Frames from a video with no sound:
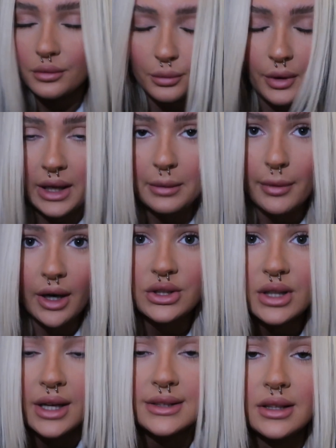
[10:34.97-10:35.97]
Weird, but I
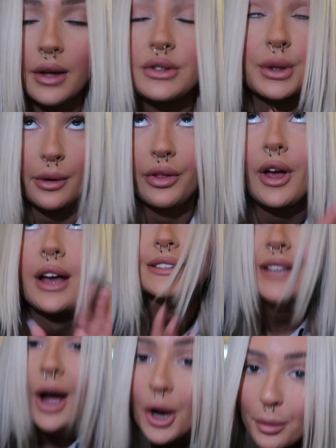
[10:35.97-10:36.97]
just like... No, sorry, with the
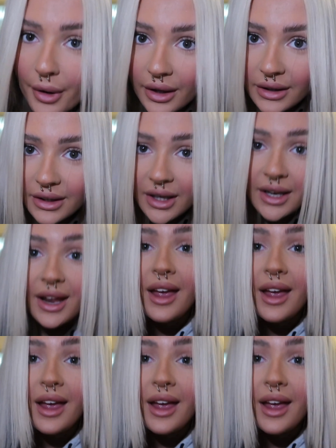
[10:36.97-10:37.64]
curtains open.